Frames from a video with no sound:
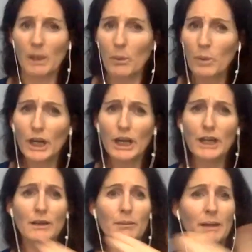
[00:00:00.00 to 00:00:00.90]

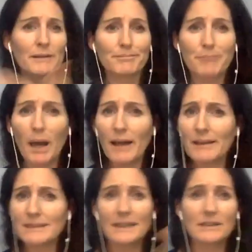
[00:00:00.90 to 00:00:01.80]
work or about
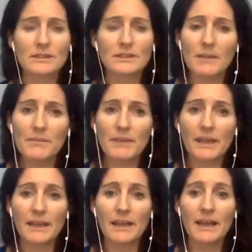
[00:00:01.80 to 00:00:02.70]
politics or something,